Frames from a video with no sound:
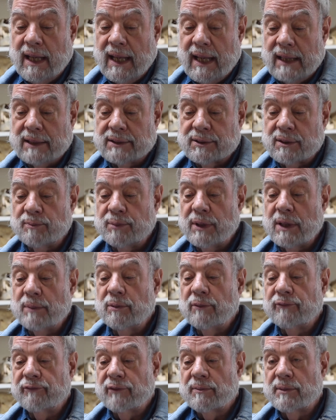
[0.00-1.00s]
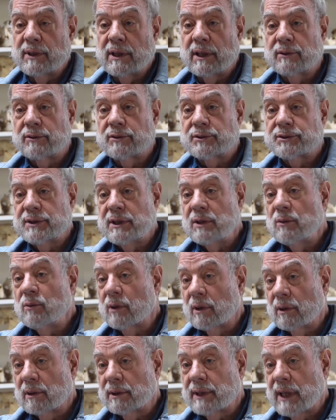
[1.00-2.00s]
Some people from the undersea
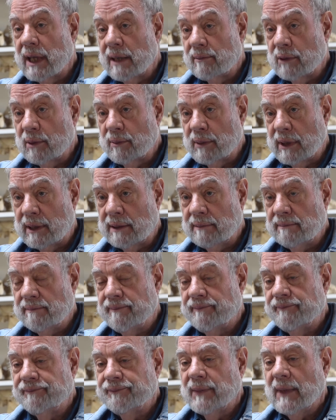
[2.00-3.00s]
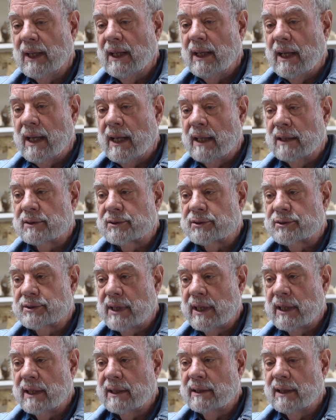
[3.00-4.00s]
world came to me and
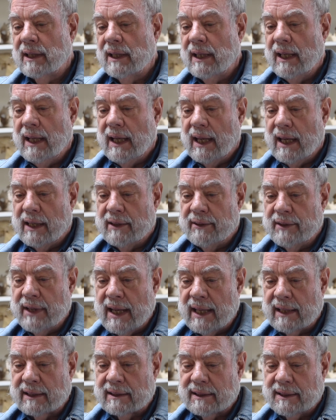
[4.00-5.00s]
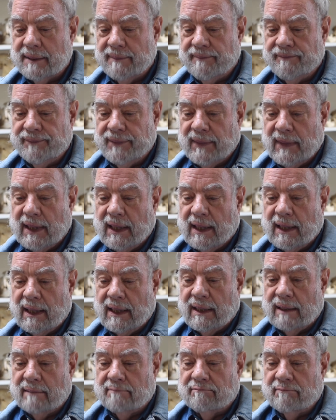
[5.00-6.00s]
said that
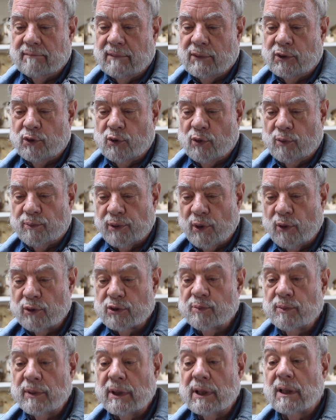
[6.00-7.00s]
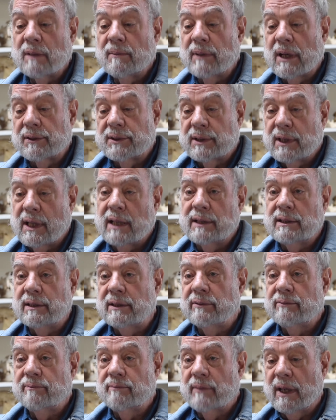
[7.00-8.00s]
to approach me about the
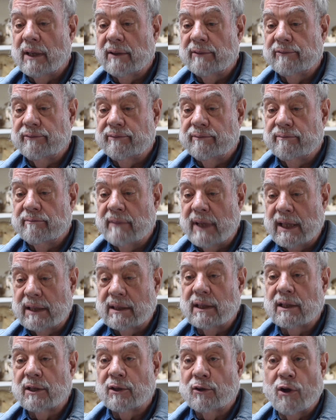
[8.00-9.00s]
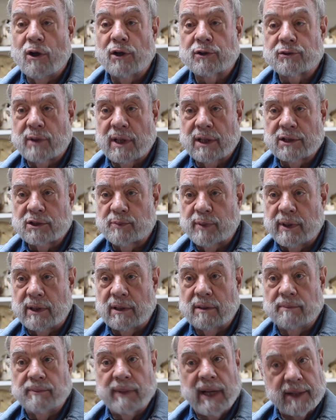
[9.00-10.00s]
idea of making an
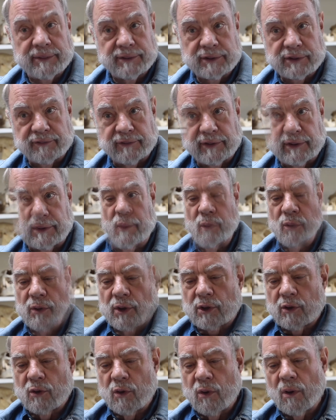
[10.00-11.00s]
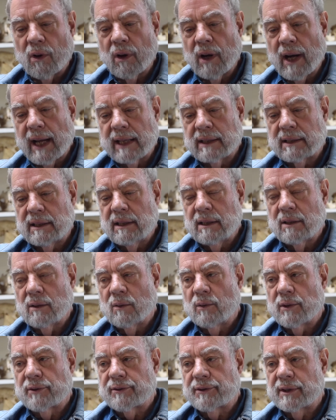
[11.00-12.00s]
all-transparent bathysphere. The core idea
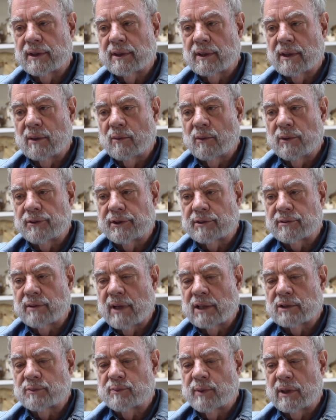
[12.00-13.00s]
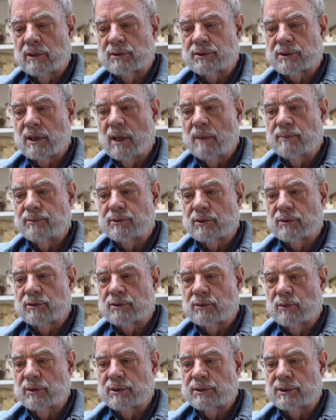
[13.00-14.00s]
with the transparent
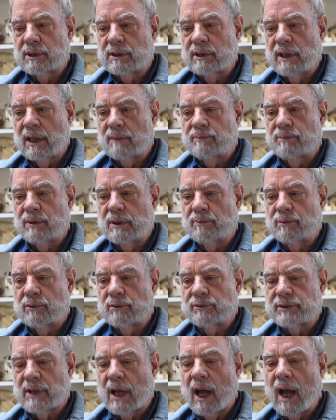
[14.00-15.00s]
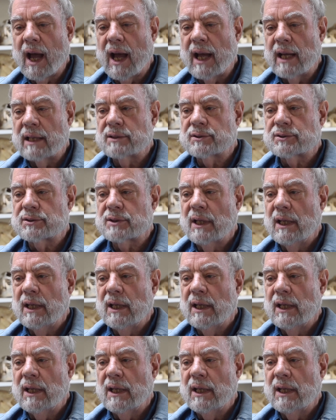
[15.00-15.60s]
sculptures was to take people's eyes